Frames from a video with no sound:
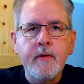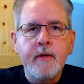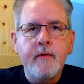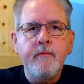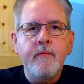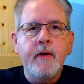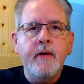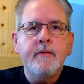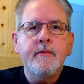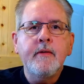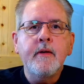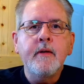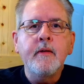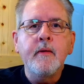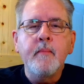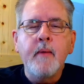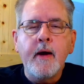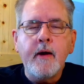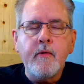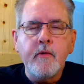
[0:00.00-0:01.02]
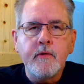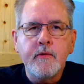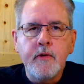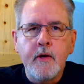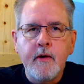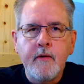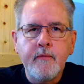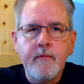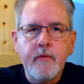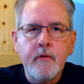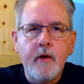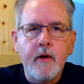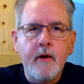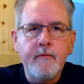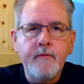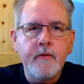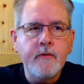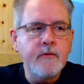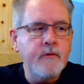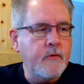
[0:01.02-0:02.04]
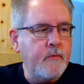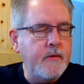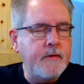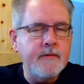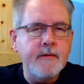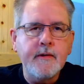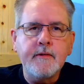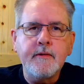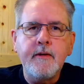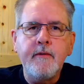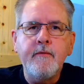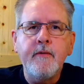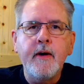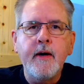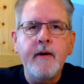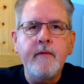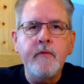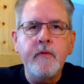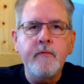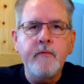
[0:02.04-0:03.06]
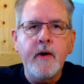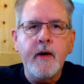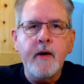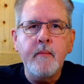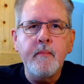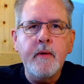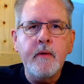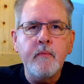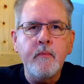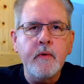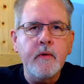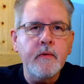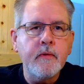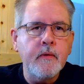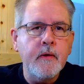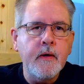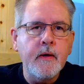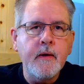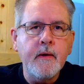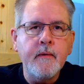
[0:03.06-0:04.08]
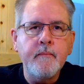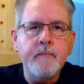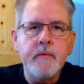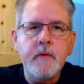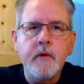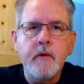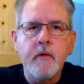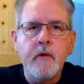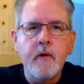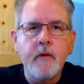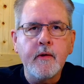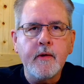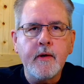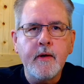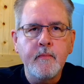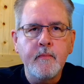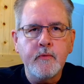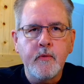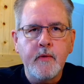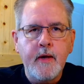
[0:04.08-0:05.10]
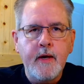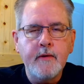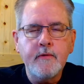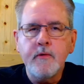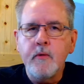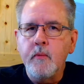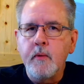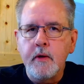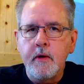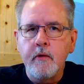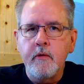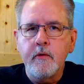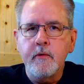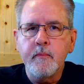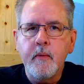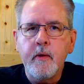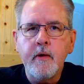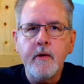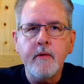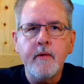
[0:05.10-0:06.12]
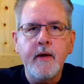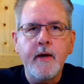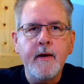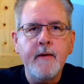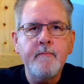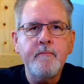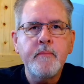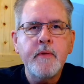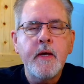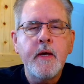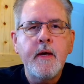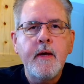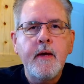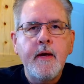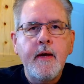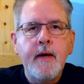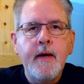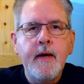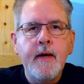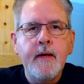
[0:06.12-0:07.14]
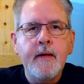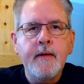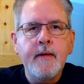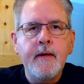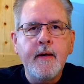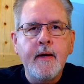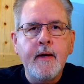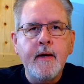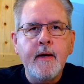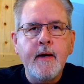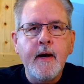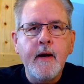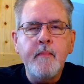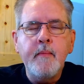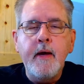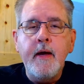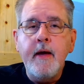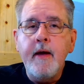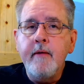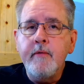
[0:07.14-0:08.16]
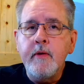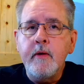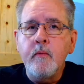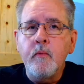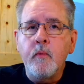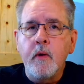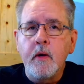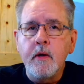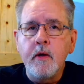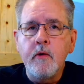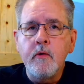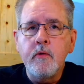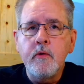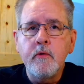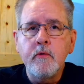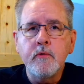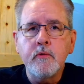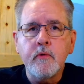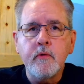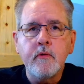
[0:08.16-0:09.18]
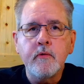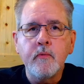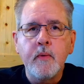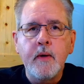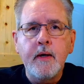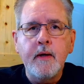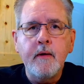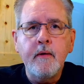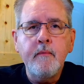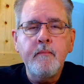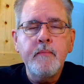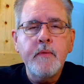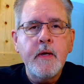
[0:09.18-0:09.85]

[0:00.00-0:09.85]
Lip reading: invested in the Microsoft Office 365 environment with all that comes with that. So, OneNote is part of that, and I'm a heavy OneNote user as well.